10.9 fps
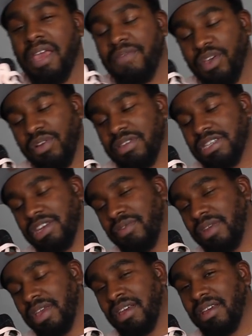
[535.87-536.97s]
if you're
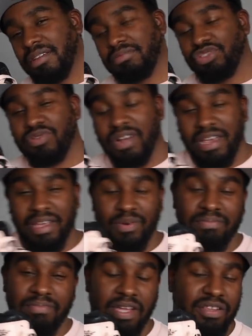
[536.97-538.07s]
considering it, try
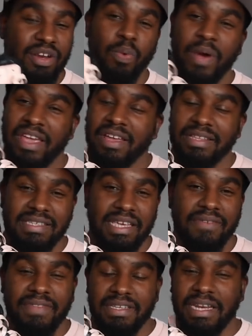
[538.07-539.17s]
and, I don't know, wait and see
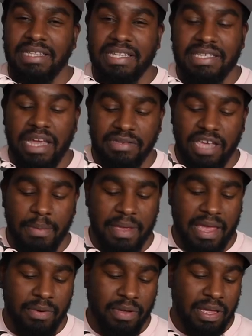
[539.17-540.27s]
if there's any discounts coming
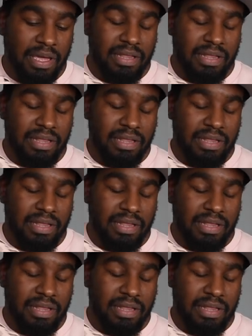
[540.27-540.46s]
out.